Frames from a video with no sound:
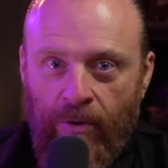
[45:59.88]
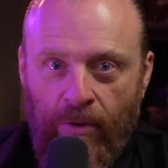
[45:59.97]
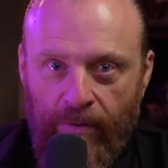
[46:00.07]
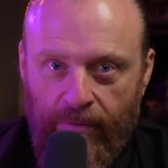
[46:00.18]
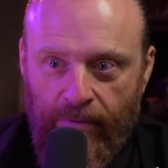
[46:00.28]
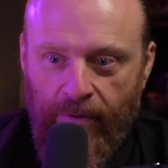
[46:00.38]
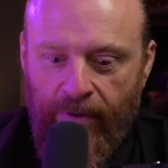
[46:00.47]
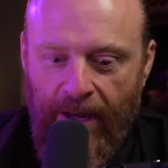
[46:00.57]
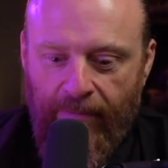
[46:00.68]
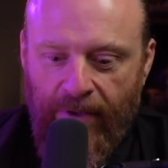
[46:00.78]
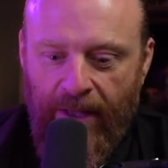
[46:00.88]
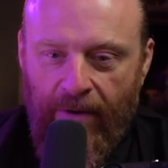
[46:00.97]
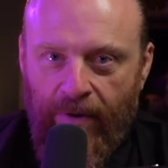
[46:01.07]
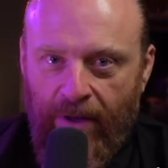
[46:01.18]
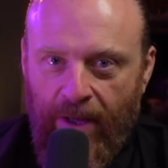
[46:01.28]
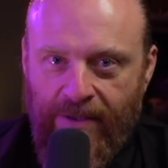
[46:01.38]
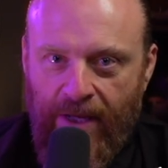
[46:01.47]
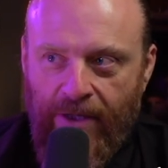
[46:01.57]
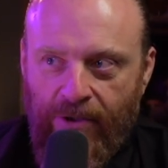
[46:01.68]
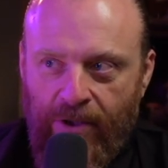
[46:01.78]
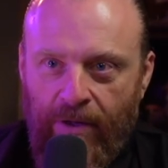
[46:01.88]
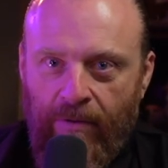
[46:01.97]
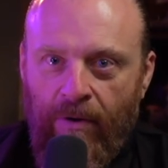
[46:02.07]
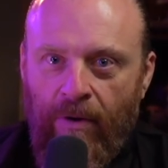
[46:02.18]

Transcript: you you came to that realization